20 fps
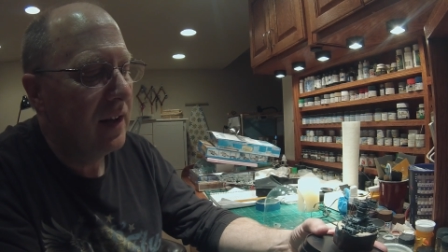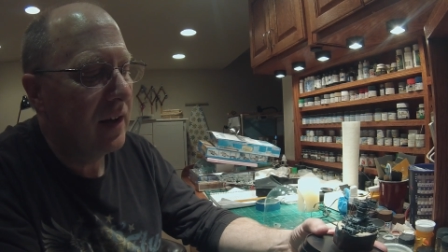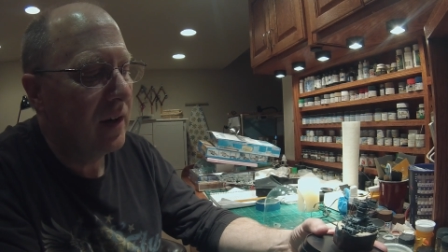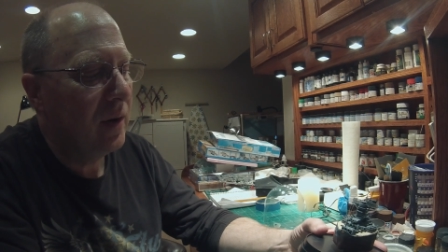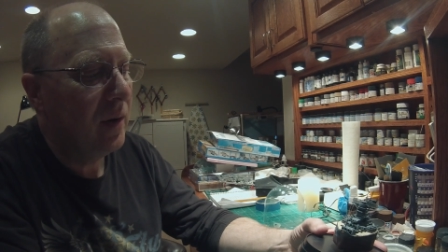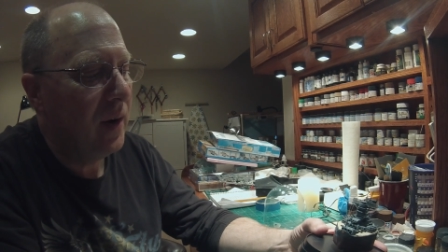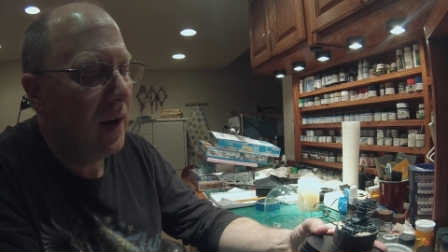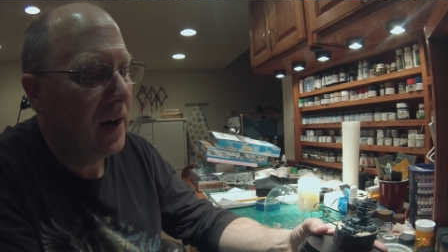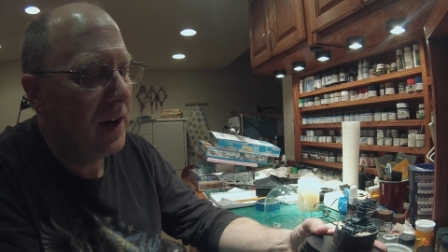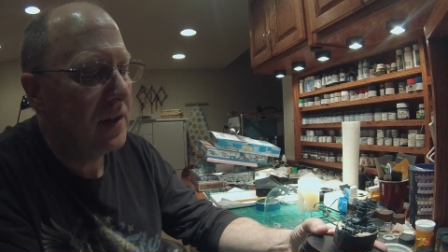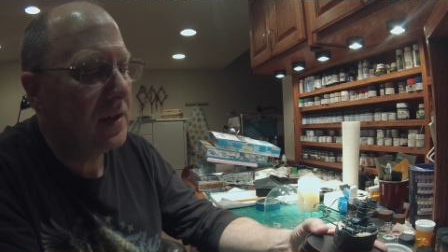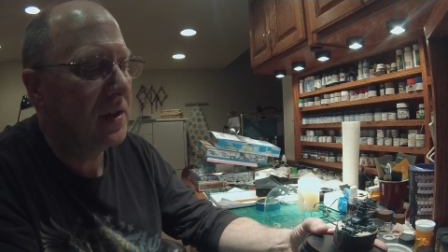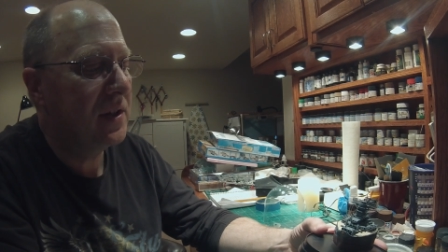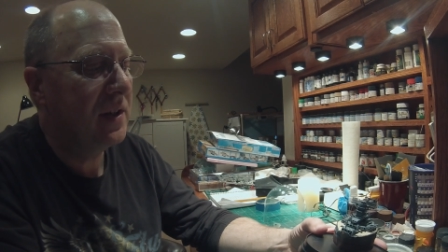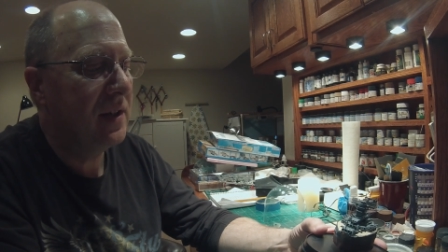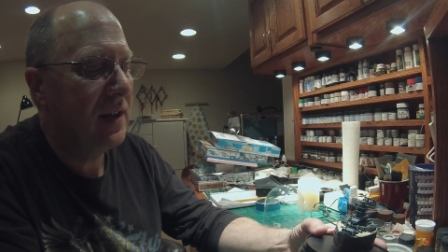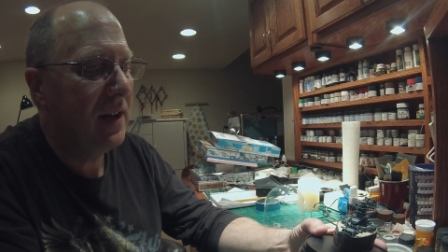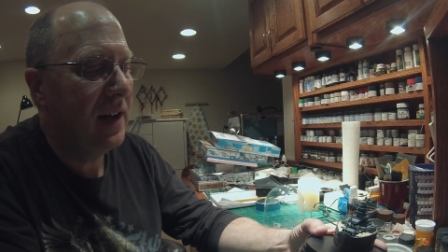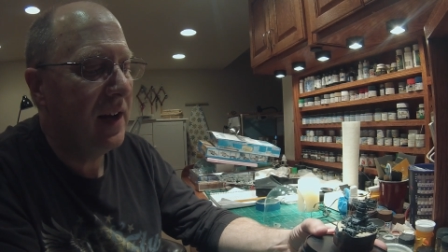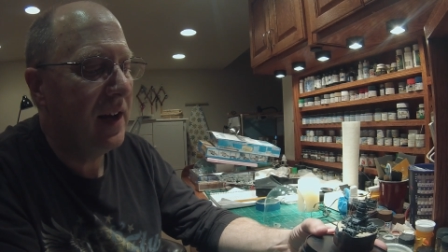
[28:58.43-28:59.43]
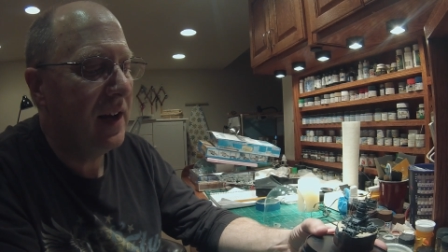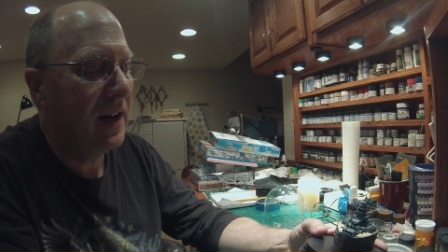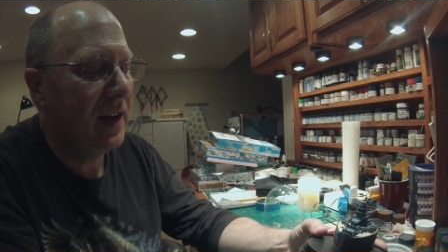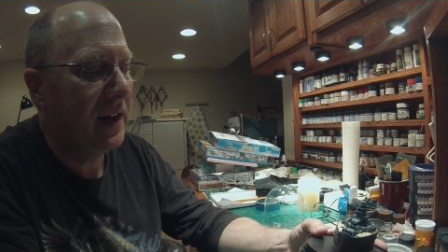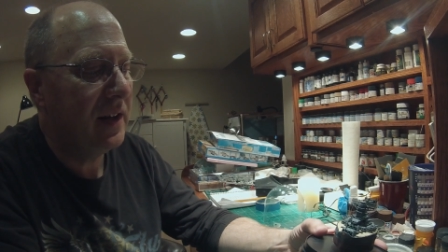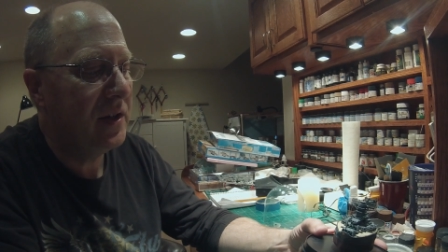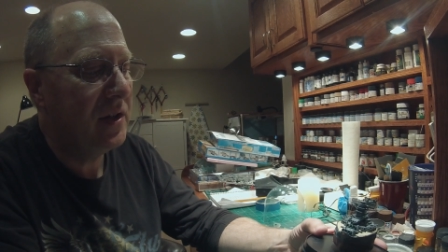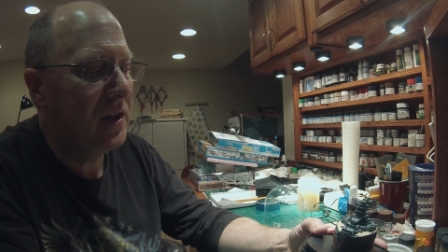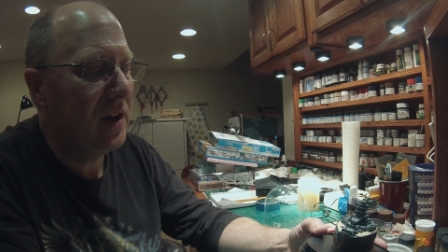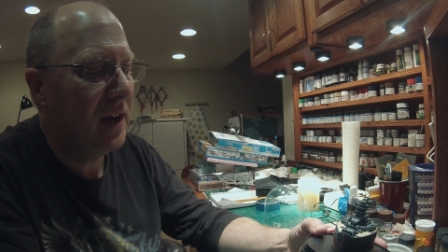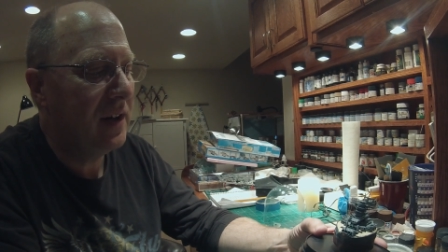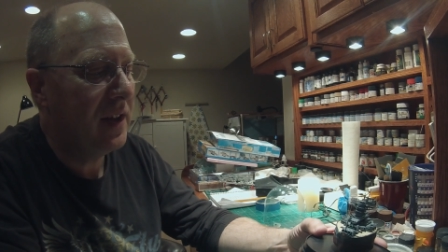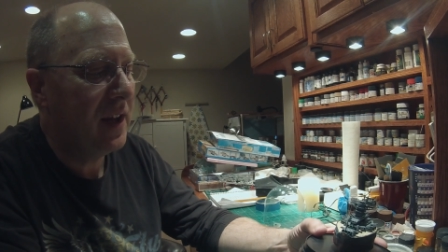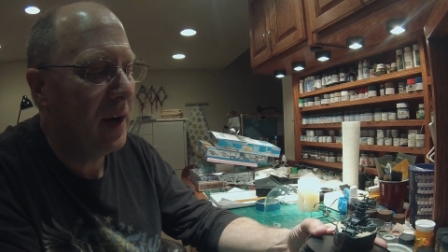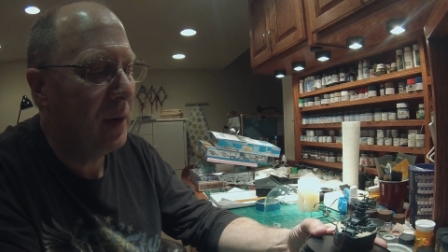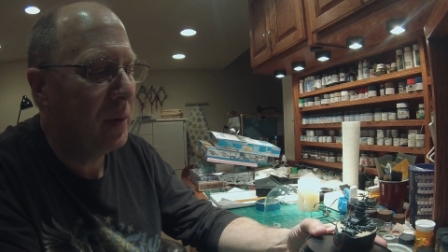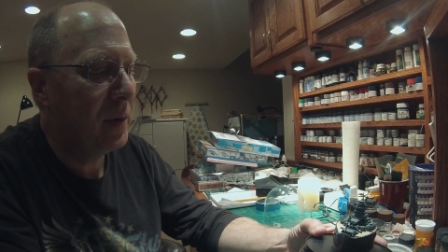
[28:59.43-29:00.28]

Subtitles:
crest, and shot that